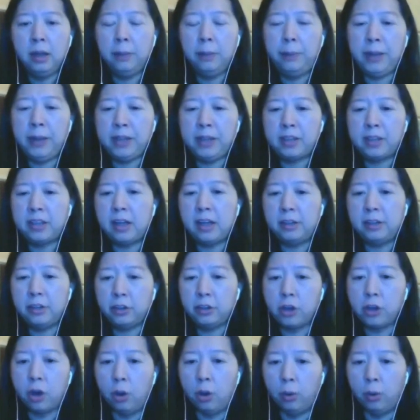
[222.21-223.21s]
based on the
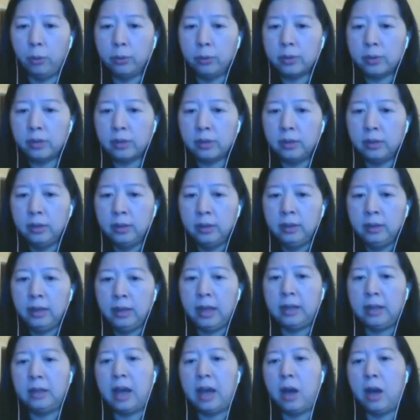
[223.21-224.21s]
goals
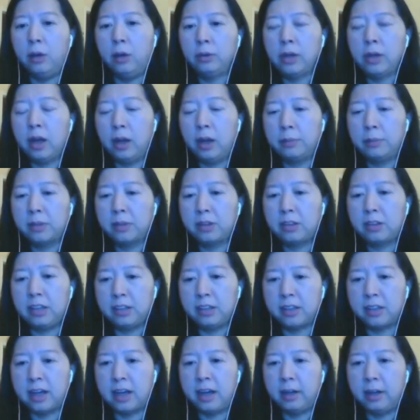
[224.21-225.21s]
and outcomes
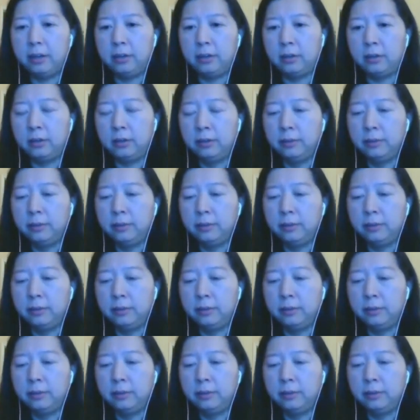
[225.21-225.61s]
desired,